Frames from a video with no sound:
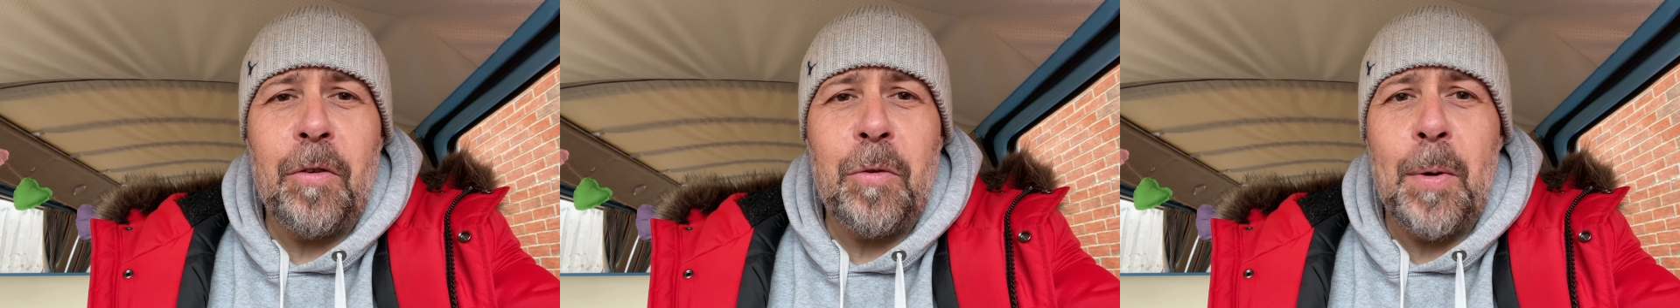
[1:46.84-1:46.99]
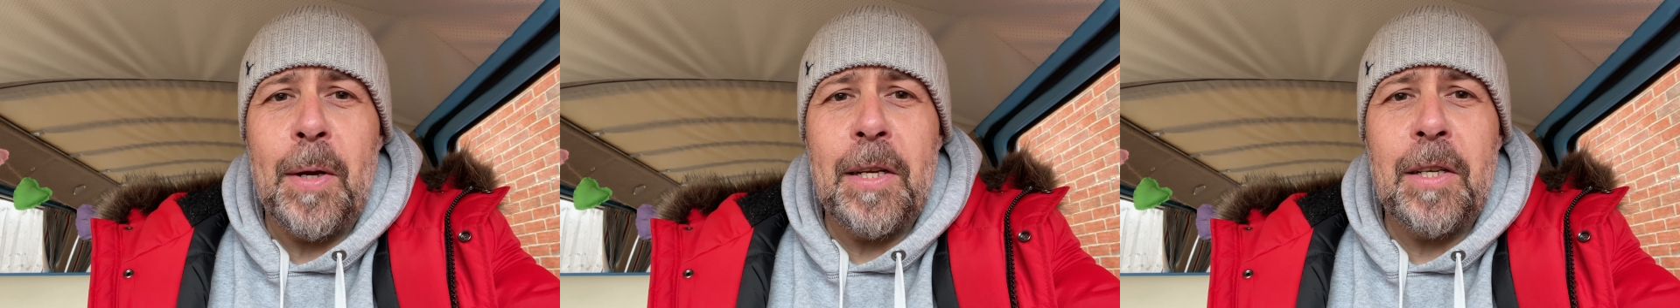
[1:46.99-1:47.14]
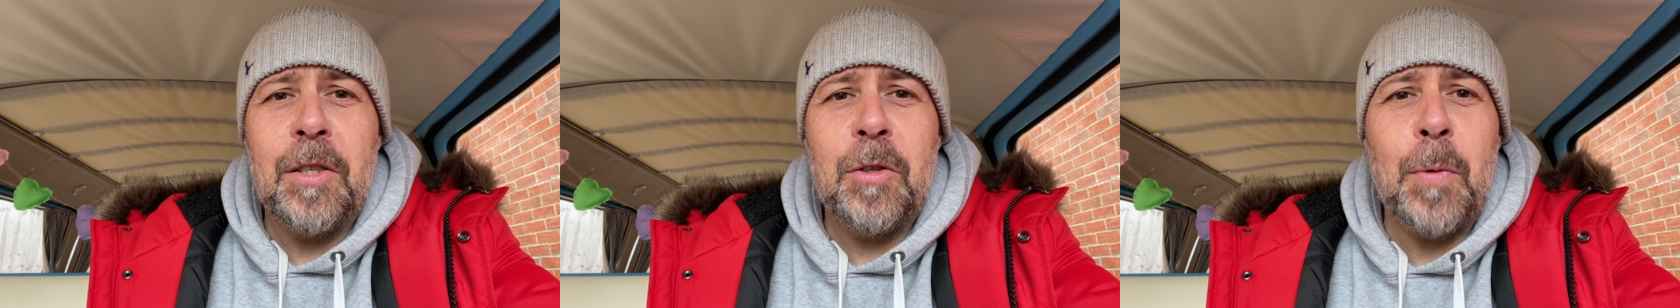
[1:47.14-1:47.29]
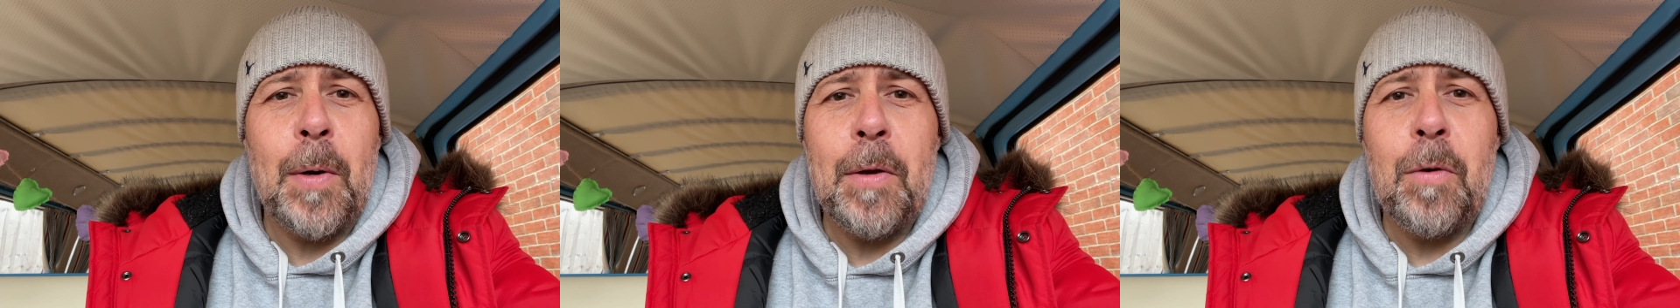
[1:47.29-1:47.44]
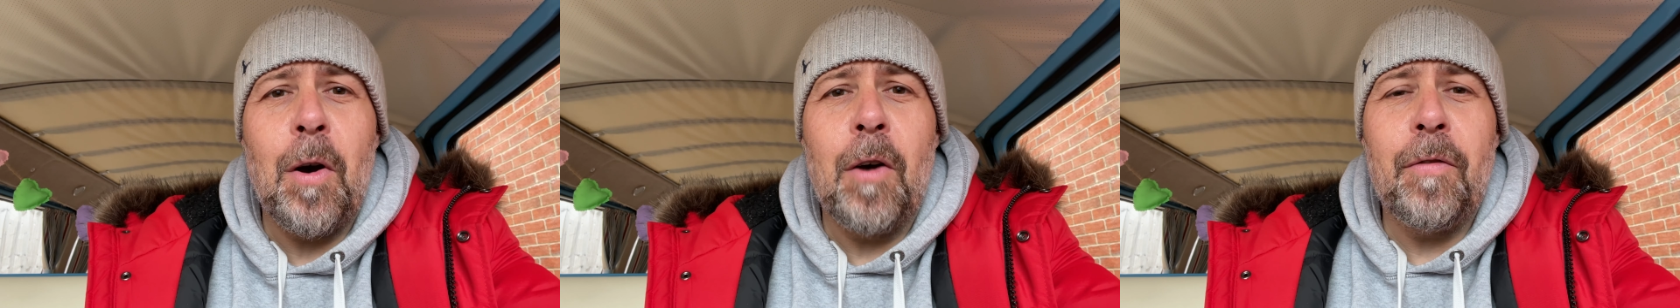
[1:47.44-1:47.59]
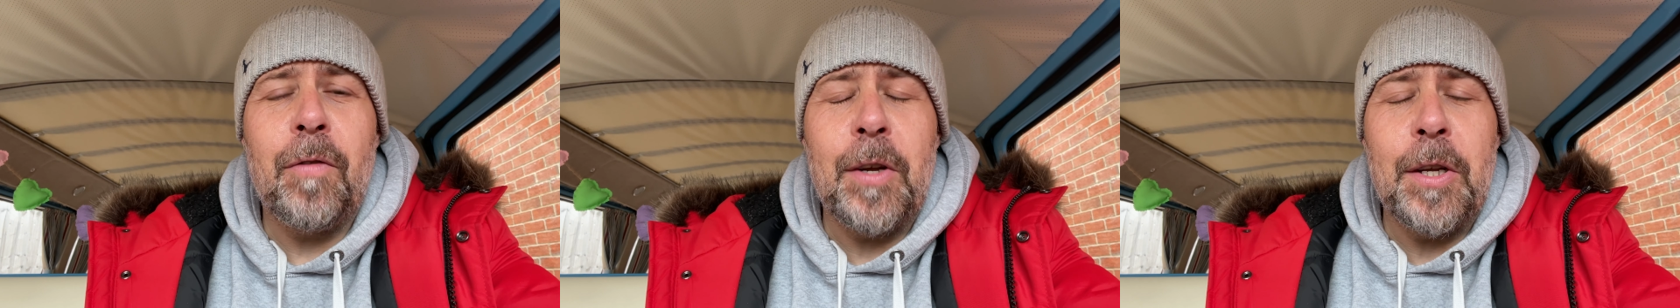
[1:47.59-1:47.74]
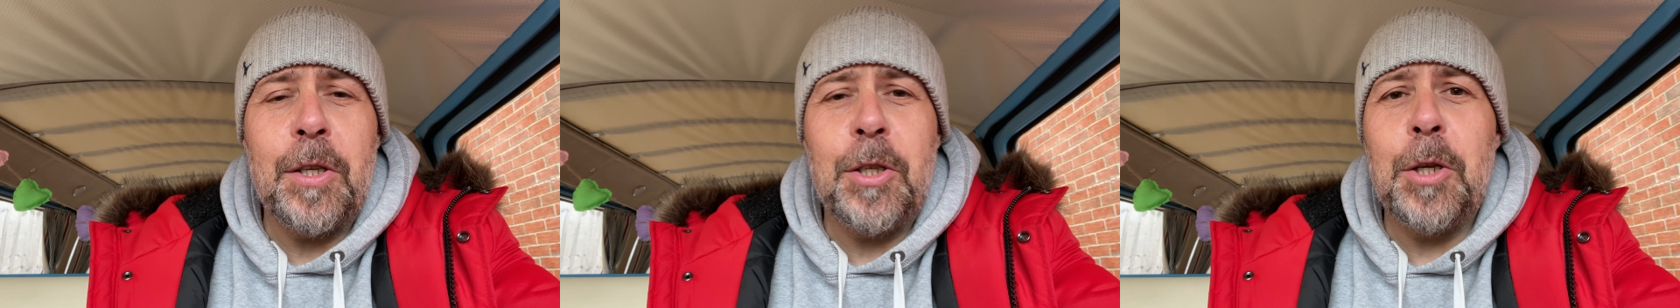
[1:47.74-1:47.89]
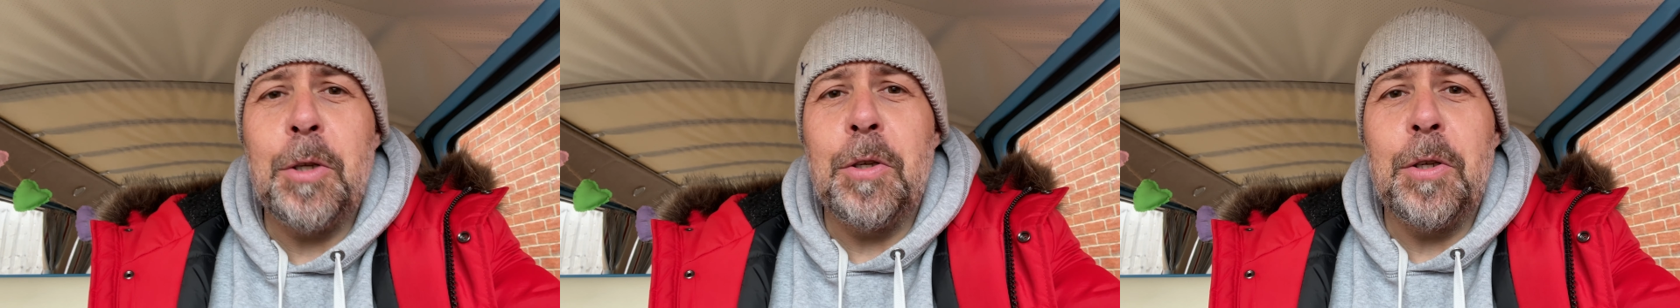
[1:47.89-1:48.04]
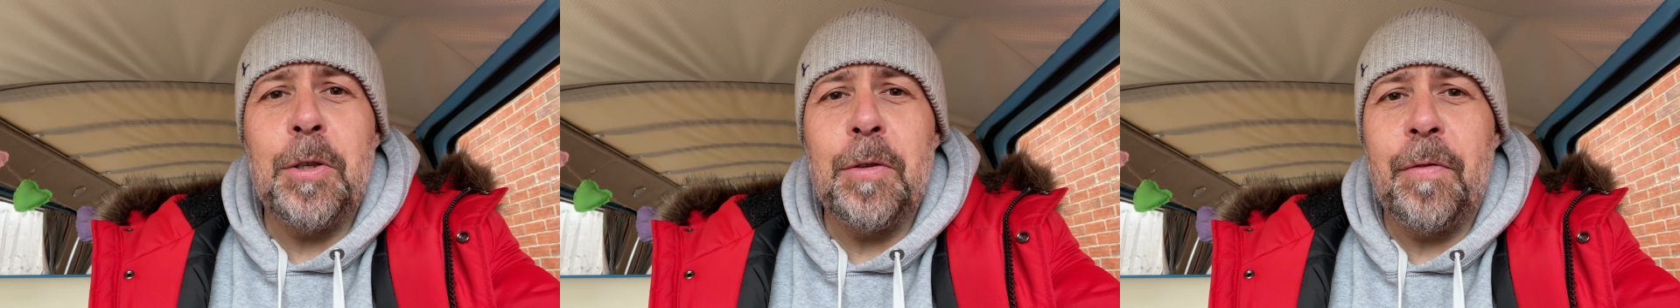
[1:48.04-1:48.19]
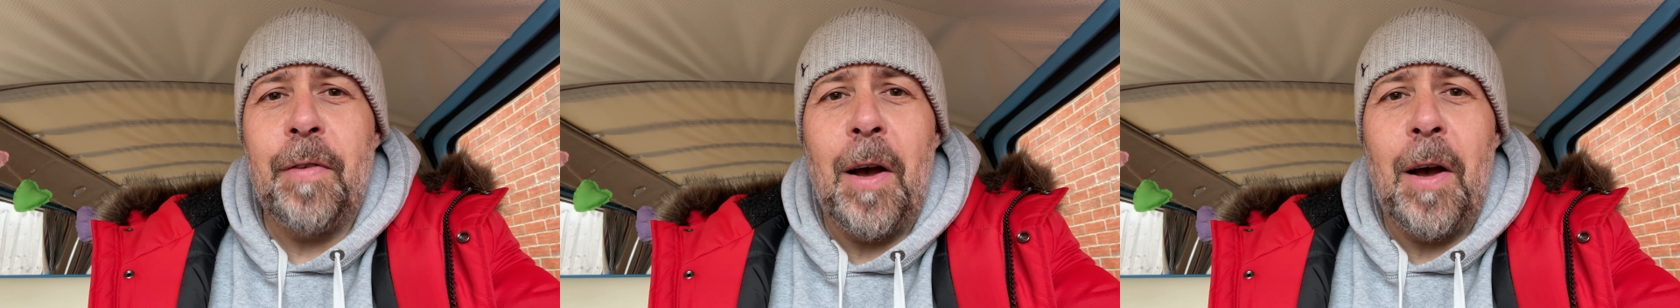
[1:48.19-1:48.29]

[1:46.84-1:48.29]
quid, 25 quid, uses your